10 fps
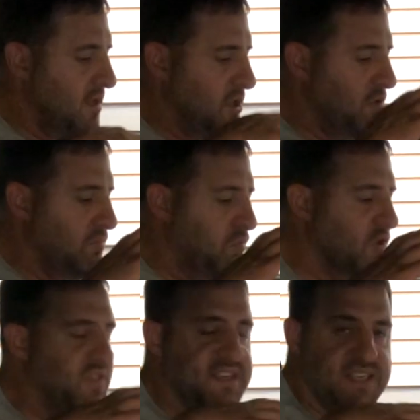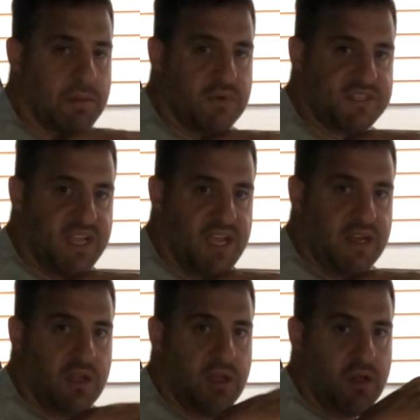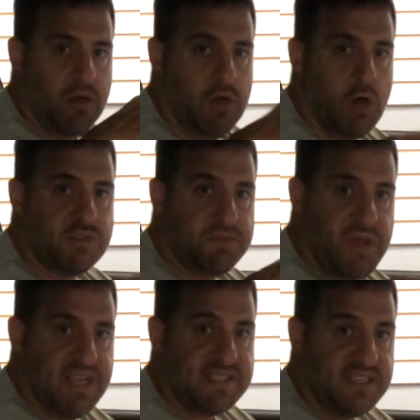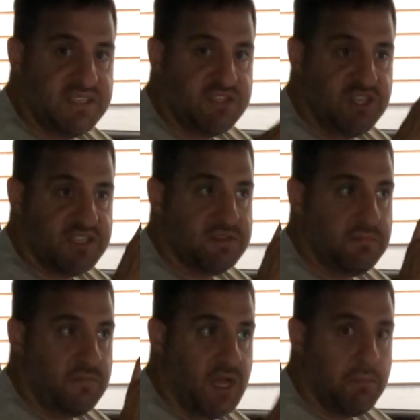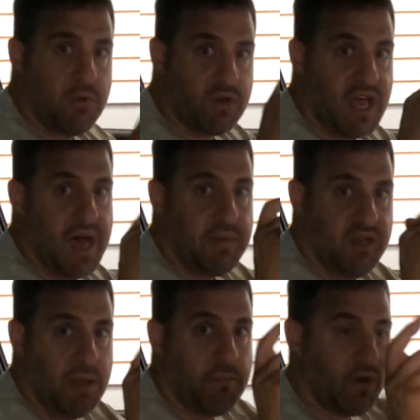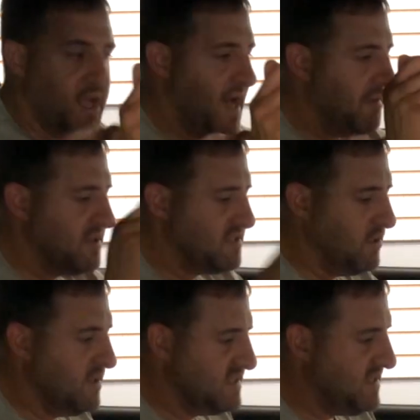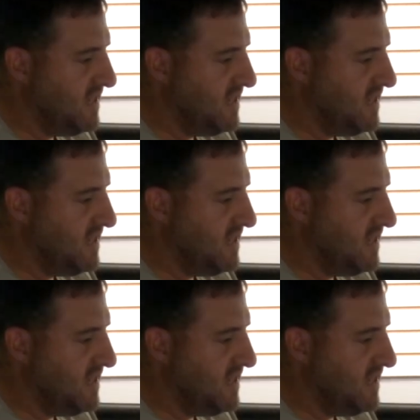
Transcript: You put these numbers in, no spaces, just number, comma, so you'll see